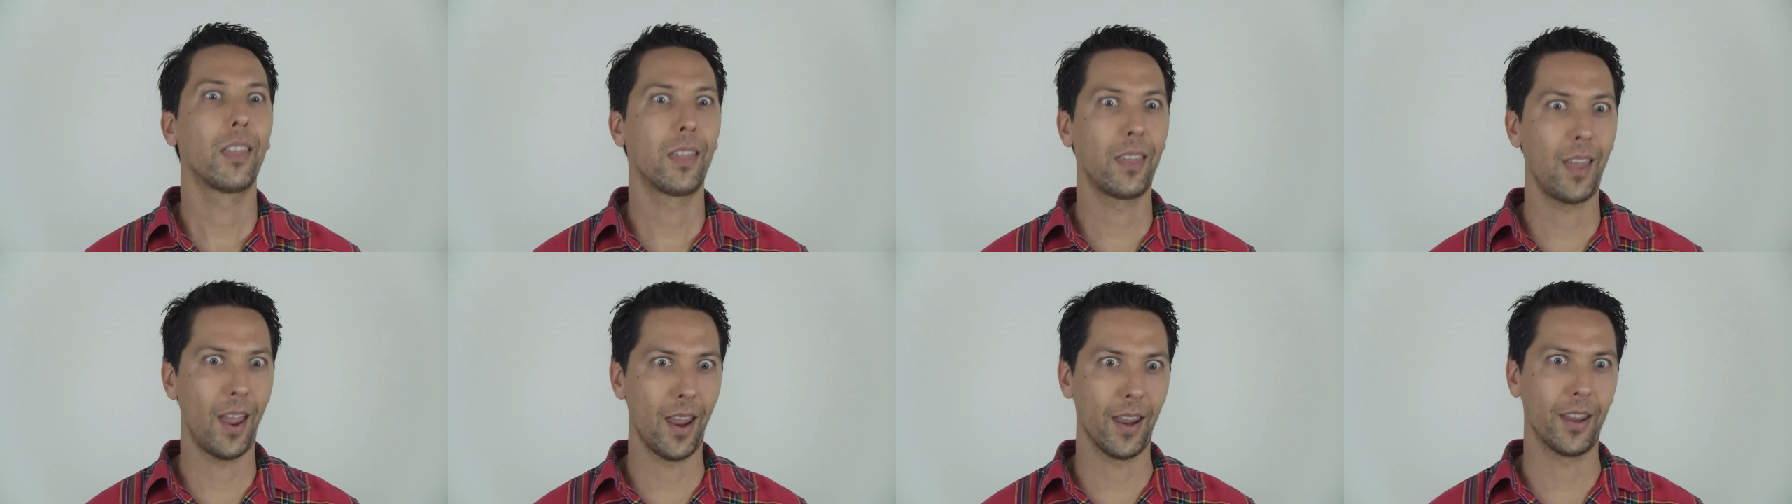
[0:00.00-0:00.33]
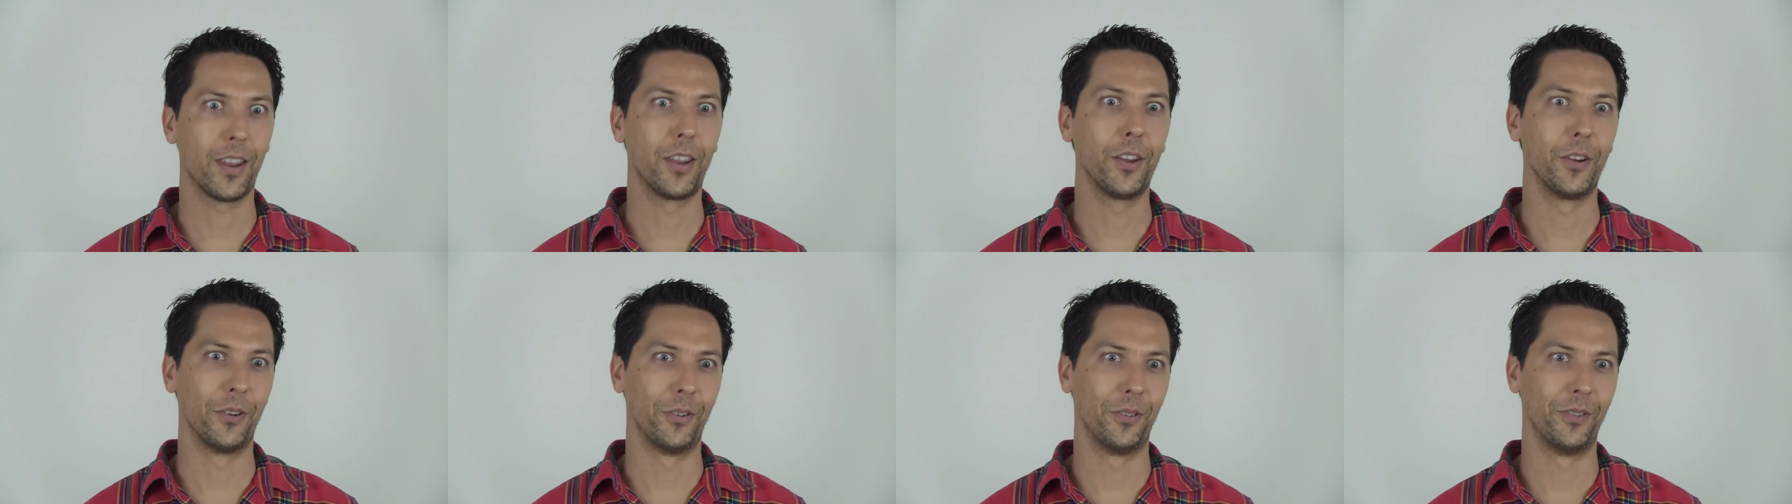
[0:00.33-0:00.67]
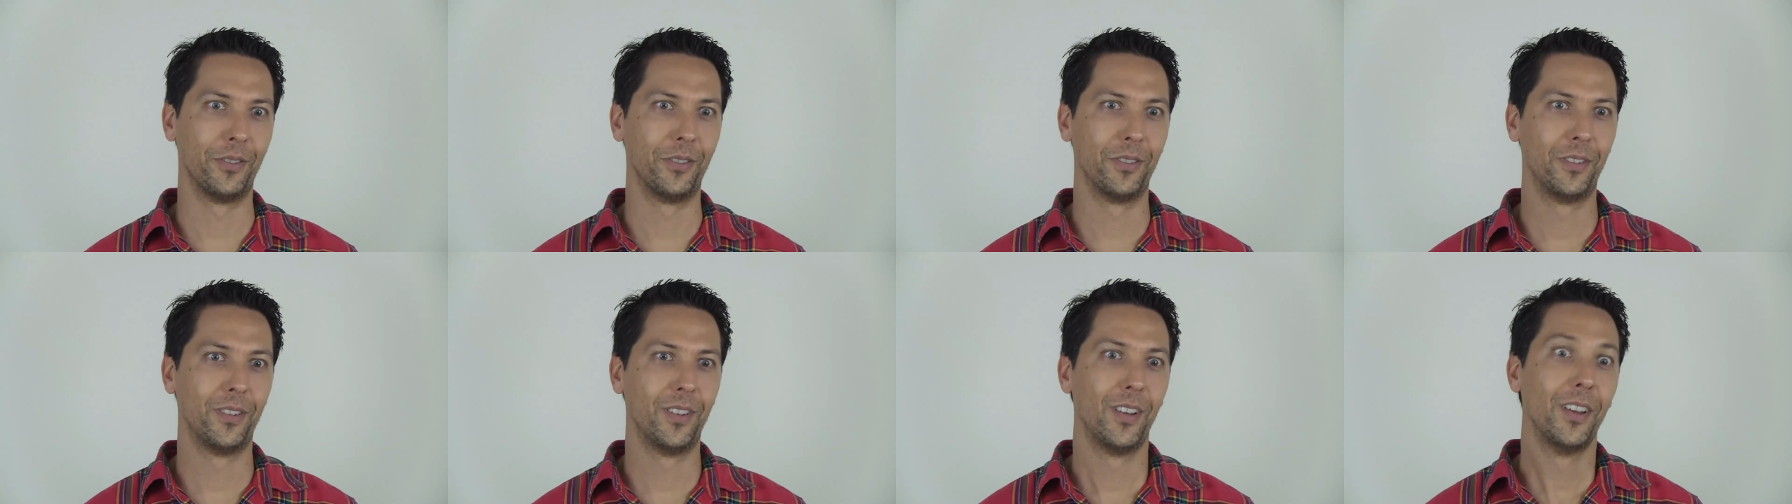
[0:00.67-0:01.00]
Thank you.
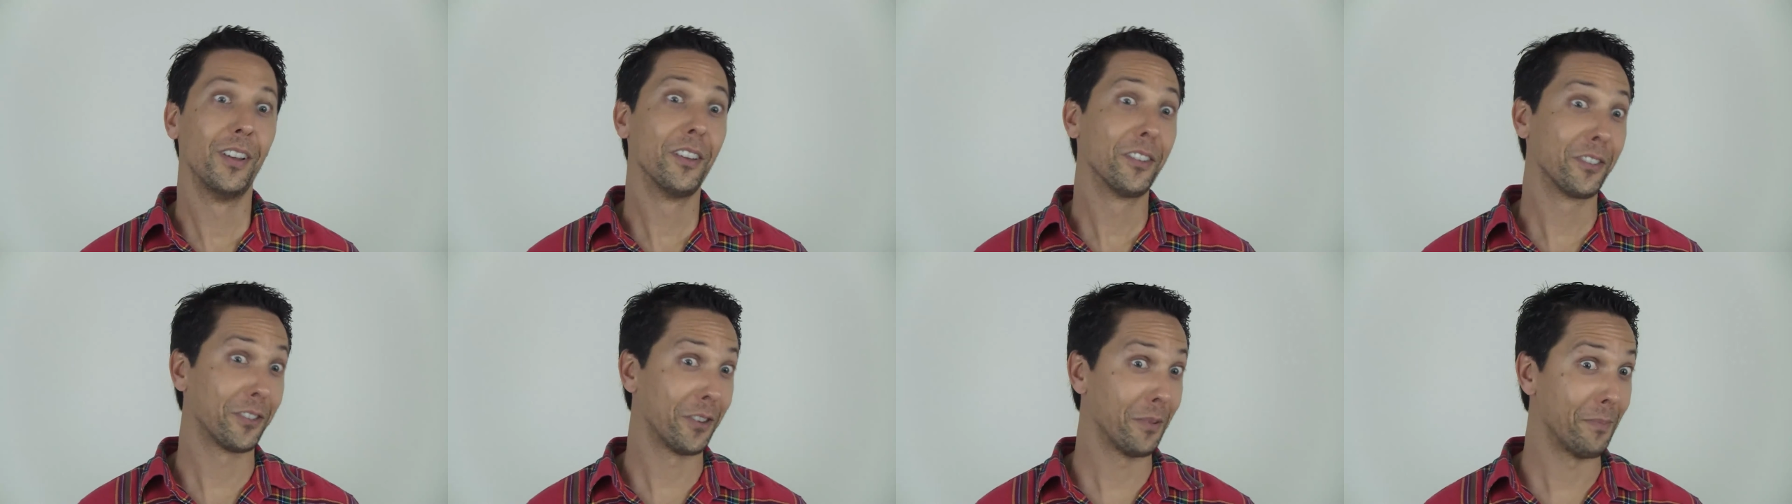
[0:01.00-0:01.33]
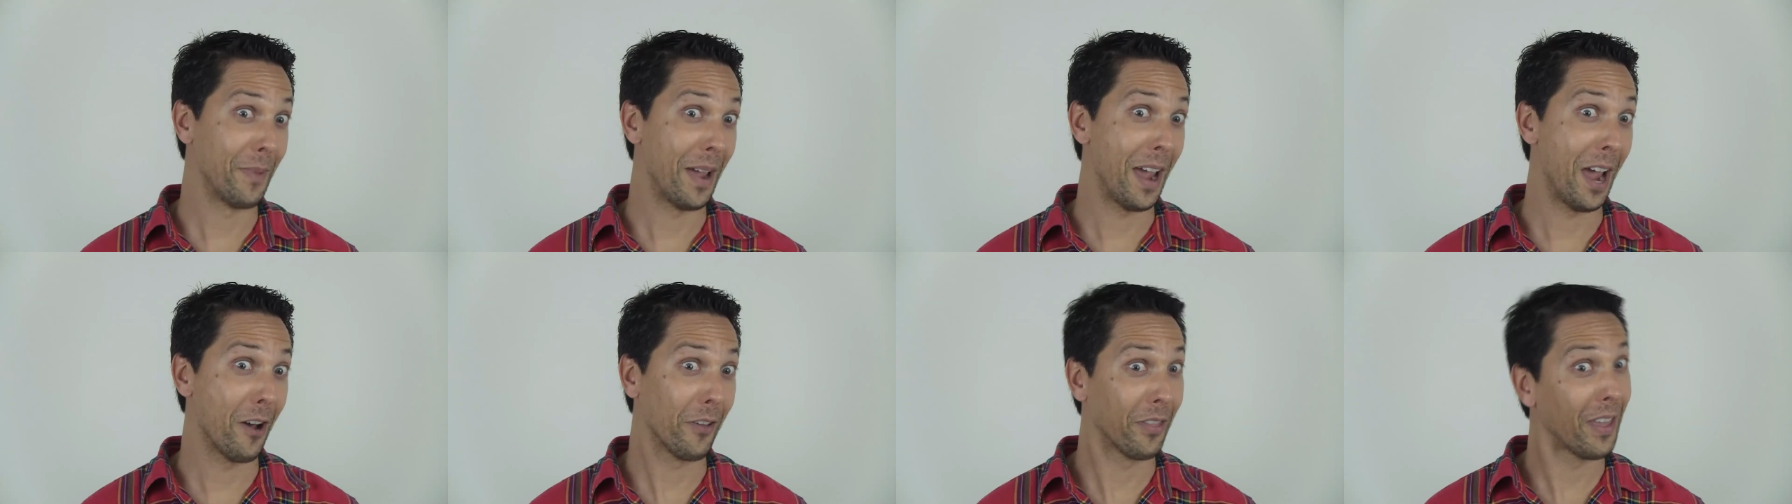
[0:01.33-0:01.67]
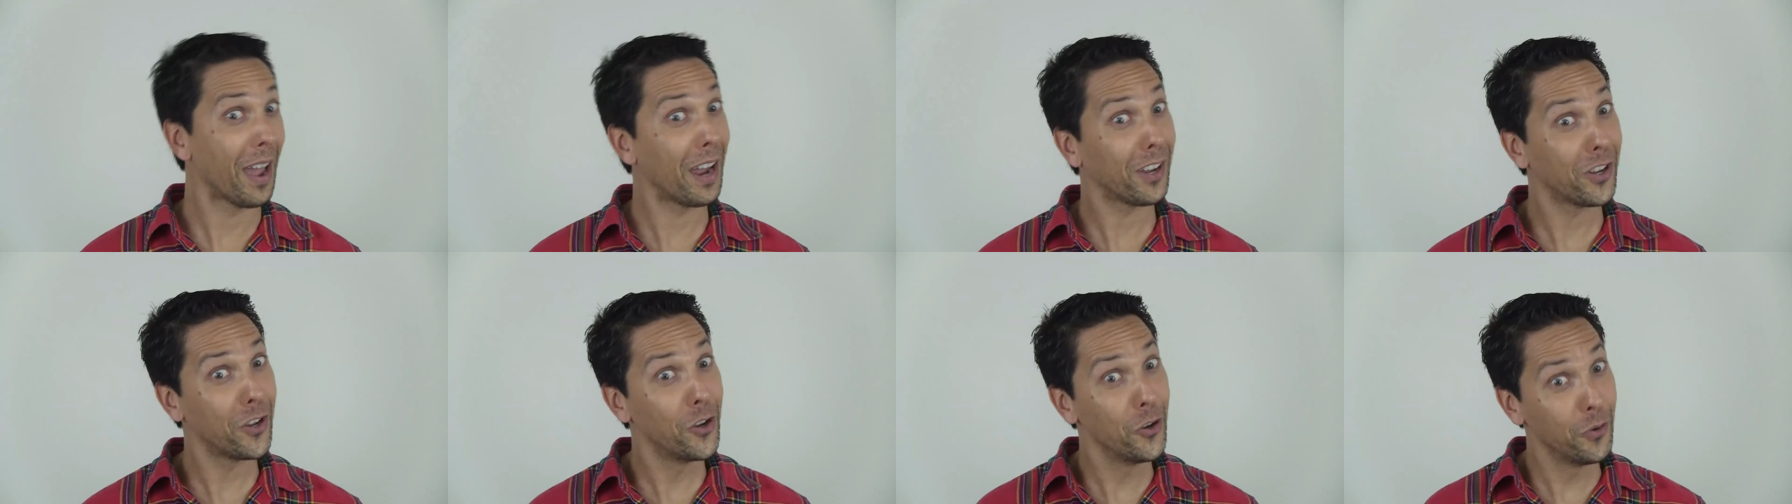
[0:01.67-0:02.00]
Somehow
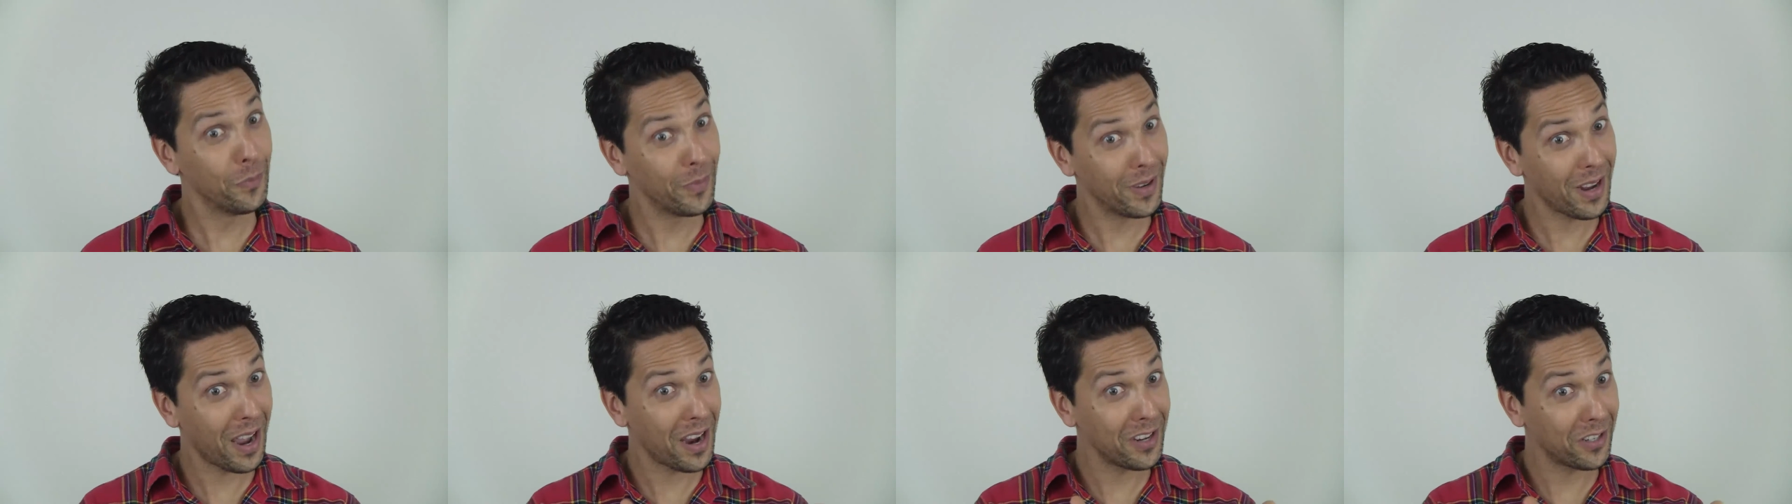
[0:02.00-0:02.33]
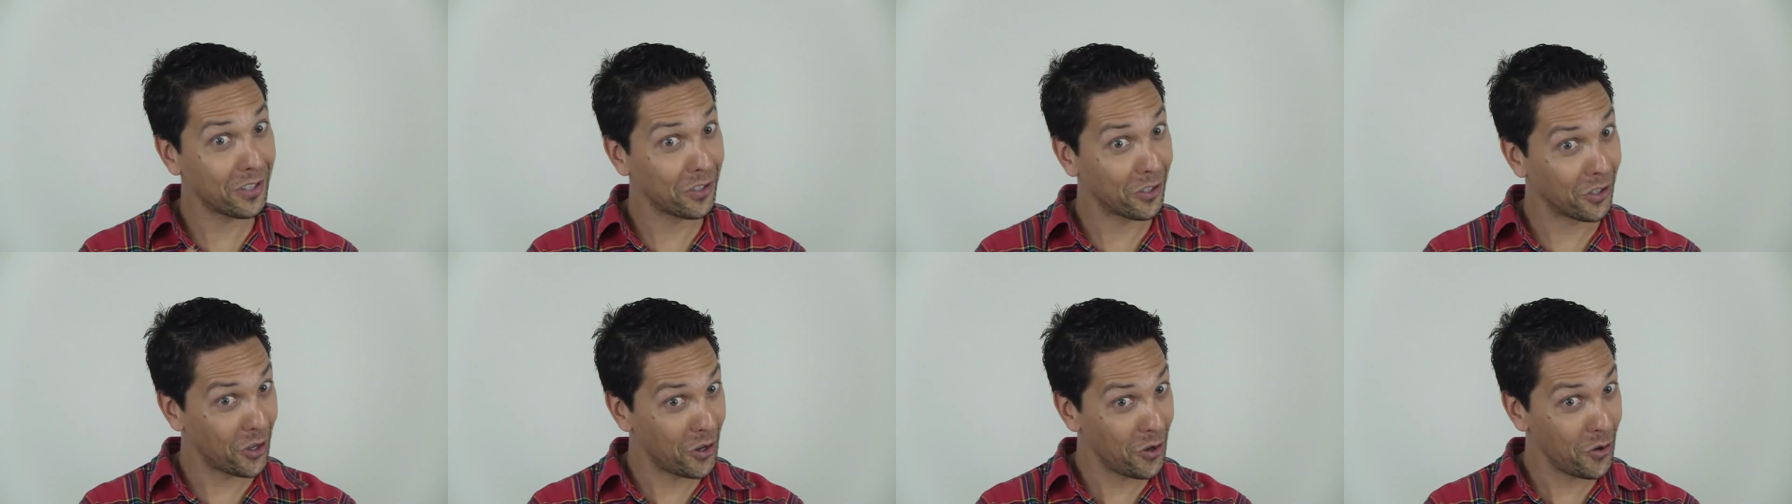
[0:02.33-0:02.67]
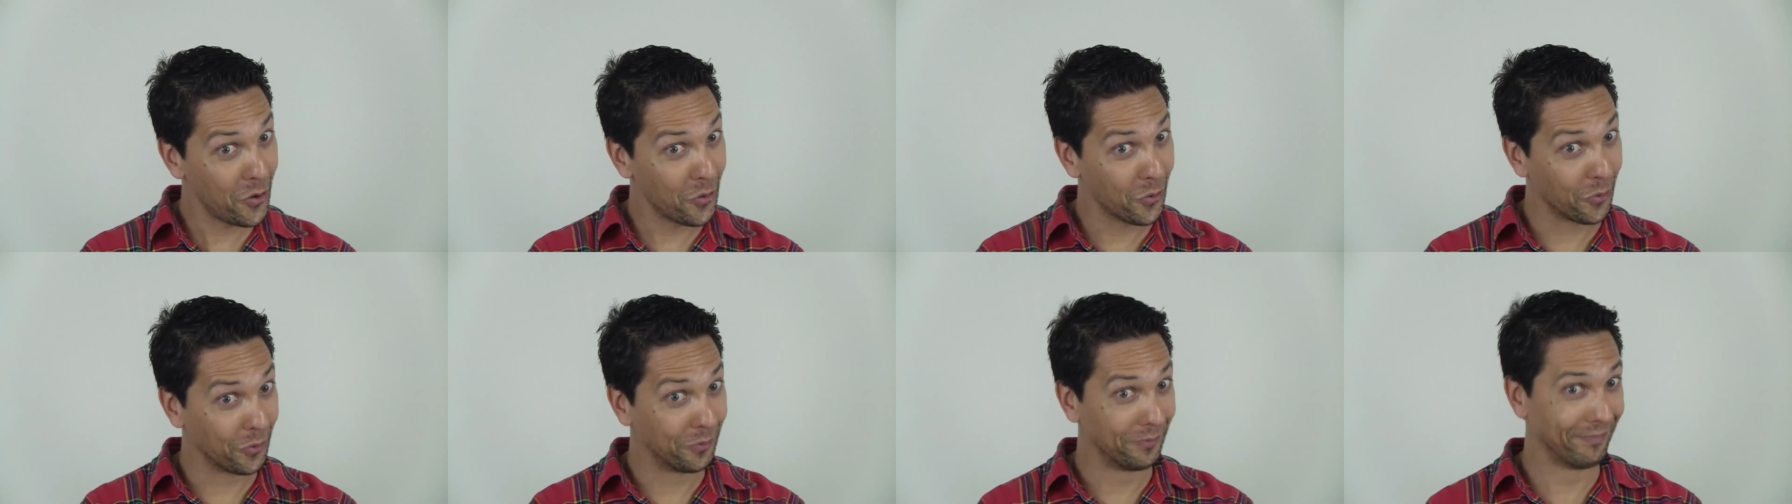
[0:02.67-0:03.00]
that humanizes
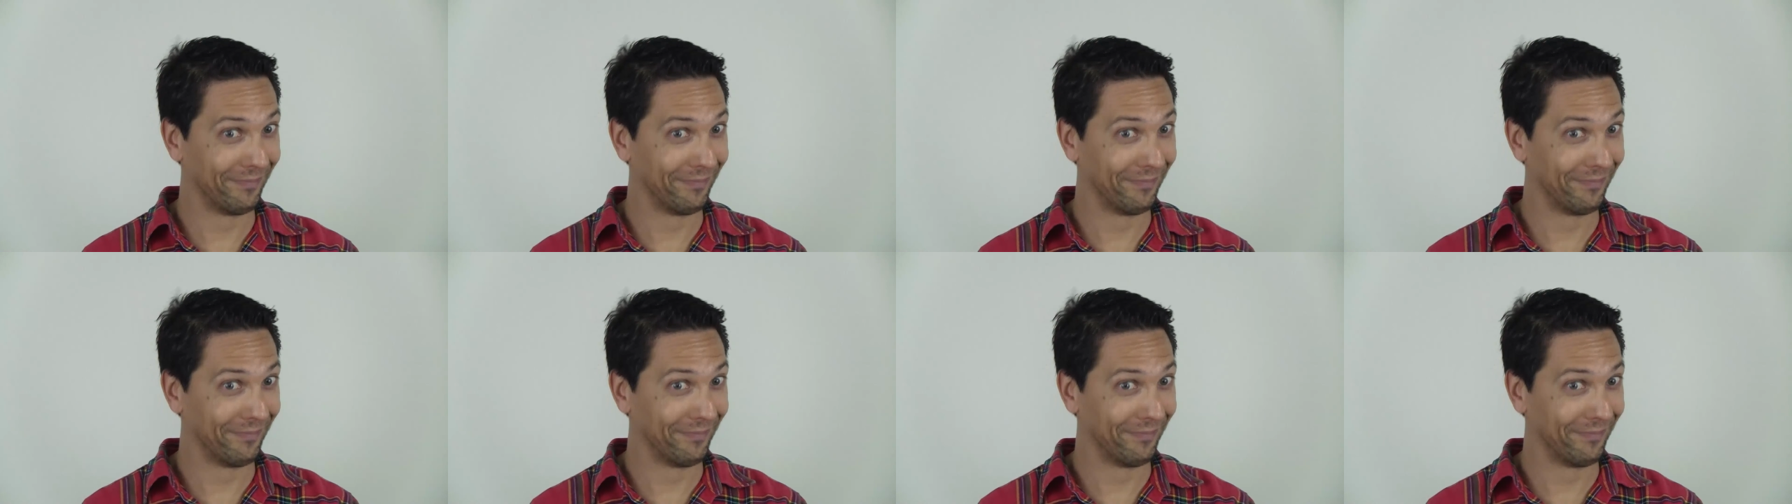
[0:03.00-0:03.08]
you.